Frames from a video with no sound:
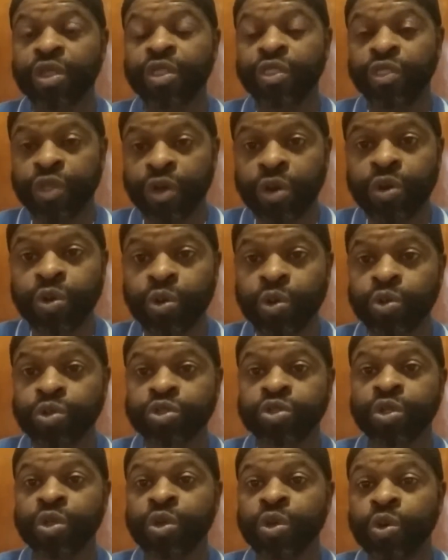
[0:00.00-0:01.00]

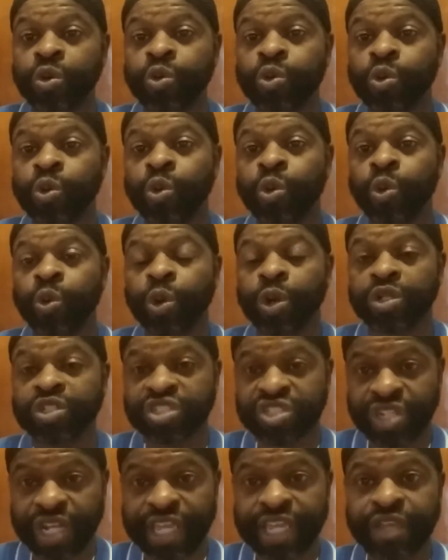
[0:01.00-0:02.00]
those who were
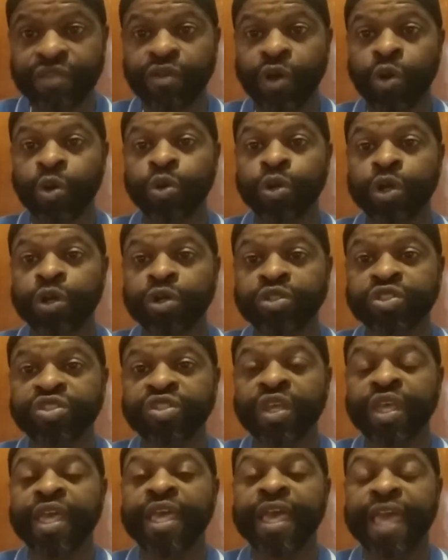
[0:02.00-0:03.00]
slave owners